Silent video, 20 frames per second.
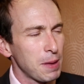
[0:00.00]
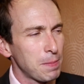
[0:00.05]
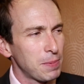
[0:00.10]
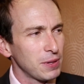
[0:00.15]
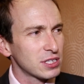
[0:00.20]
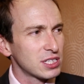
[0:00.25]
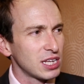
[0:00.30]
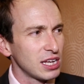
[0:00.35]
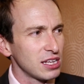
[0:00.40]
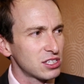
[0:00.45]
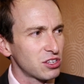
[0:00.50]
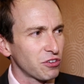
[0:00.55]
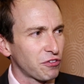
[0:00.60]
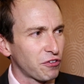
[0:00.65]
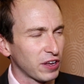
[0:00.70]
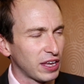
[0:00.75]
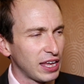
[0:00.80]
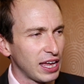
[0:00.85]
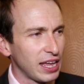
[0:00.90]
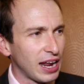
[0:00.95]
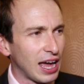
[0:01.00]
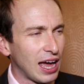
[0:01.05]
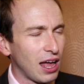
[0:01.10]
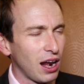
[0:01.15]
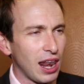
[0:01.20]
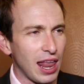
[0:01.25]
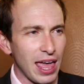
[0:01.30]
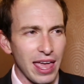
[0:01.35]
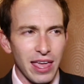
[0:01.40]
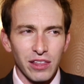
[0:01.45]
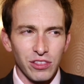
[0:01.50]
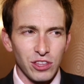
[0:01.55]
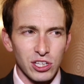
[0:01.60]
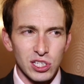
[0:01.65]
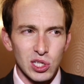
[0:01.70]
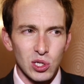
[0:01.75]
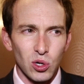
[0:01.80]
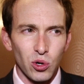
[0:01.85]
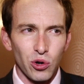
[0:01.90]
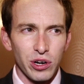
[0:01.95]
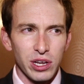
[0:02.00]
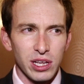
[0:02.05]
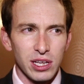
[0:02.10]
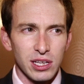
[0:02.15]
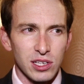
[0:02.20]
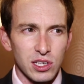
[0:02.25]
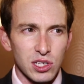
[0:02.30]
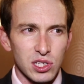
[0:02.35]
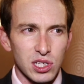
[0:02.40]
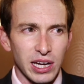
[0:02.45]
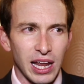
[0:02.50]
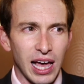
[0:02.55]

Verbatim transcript: people tend to forget how layered the story is